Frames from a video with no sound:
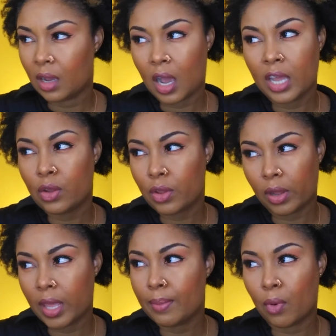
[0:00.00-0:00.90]
I know
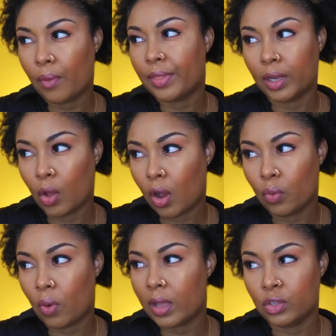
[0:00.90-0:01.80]
y'all ain't mowing the
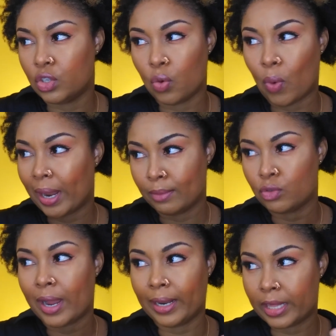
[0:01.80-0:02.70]
lawn while I'm
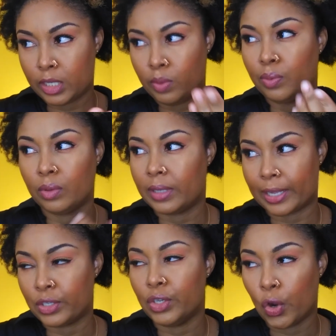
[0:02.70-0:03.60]
trying to let these people
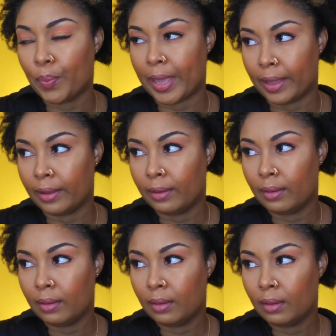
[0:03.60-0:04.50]
get to know me.
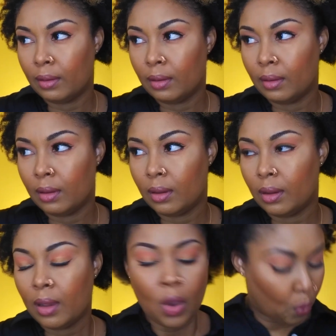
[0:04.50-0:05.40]

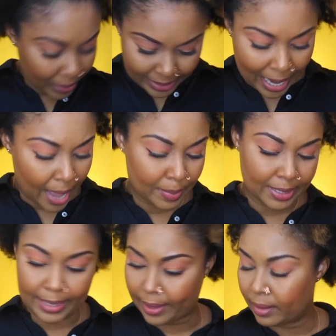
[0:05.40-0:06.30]
What time
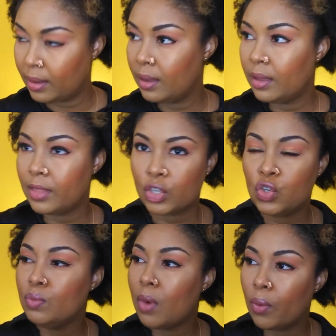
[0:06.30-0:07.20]
is it that
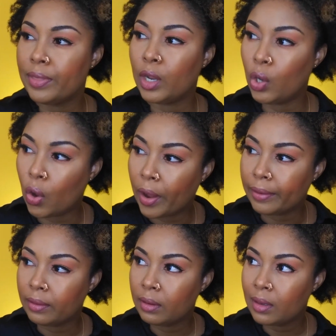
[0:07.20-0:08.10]
you mowing the
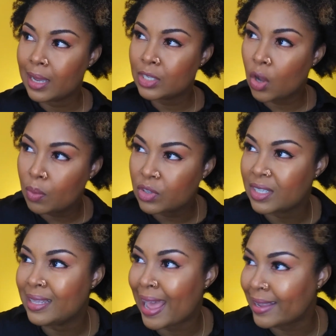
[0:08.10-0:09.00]
lawn? It's almost
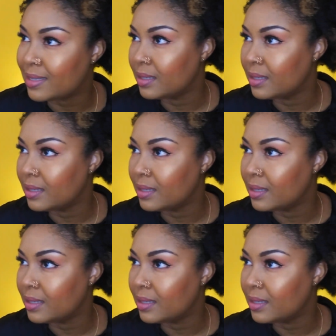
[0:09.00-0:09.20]
night.